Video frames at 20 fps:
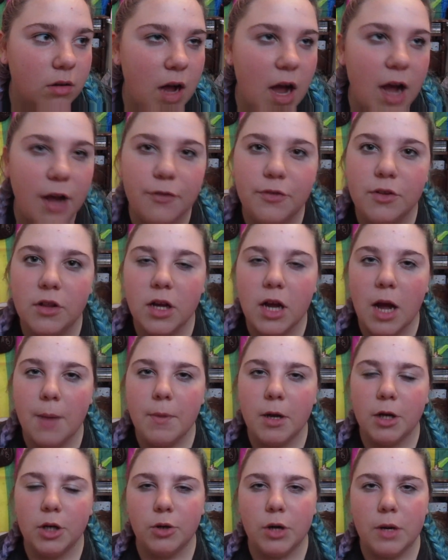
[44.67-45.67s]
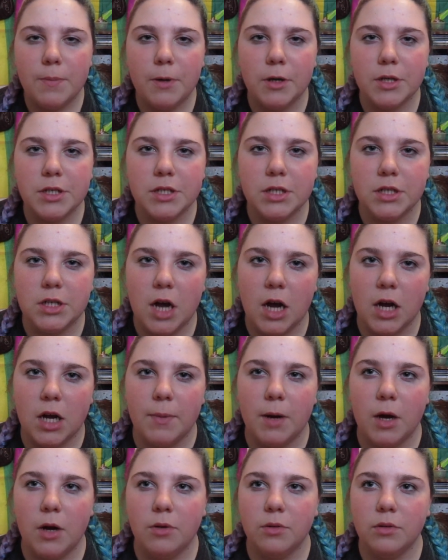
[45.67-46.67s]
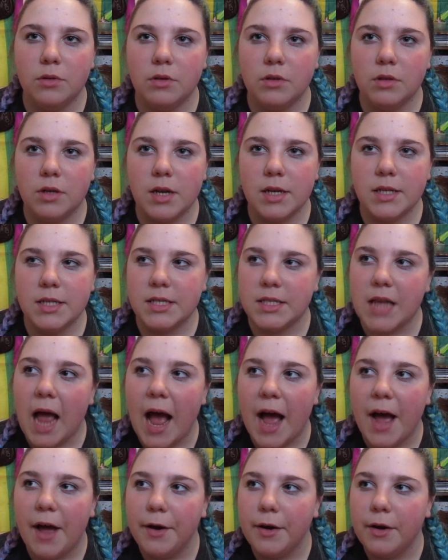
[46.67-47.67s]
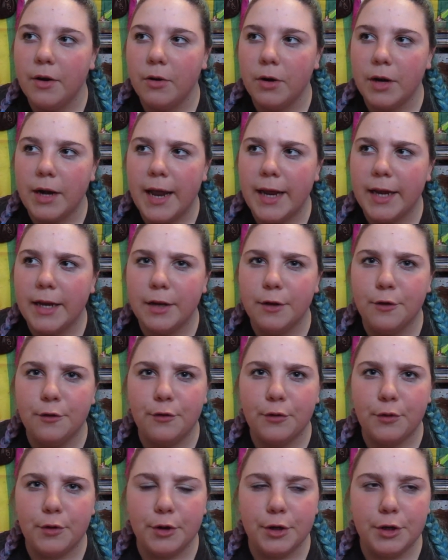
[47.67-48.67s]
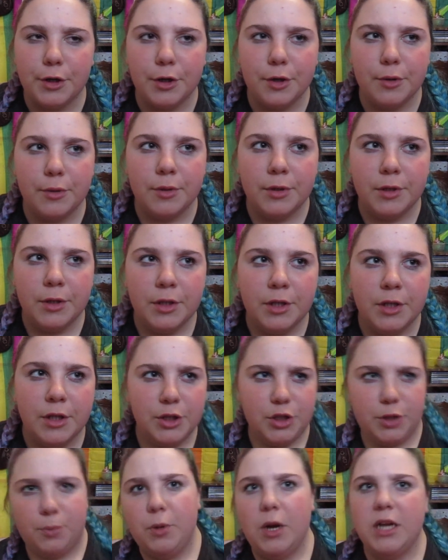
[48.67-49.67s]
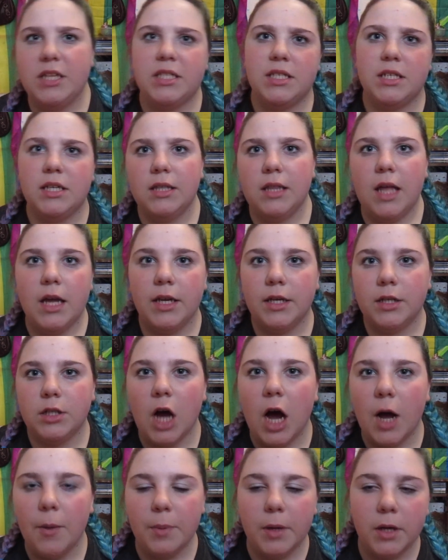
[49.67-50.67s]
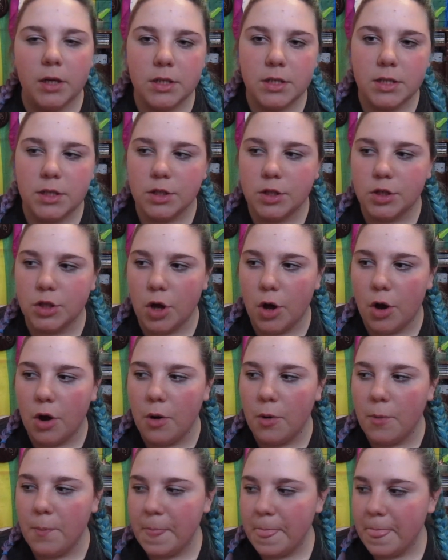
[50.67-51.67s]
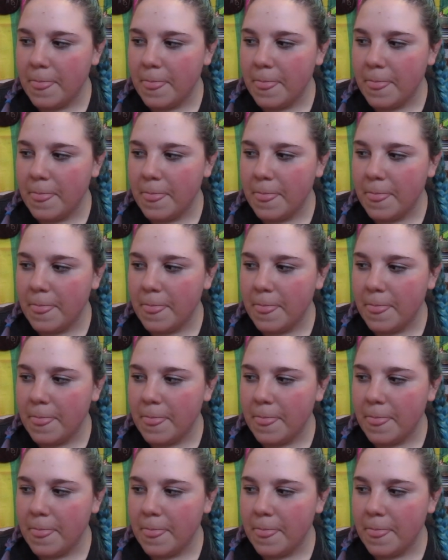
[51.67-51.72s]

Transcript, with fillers: I feel like I'm not a great person to talk about sad or negative or, you know, depressing, like, topics, so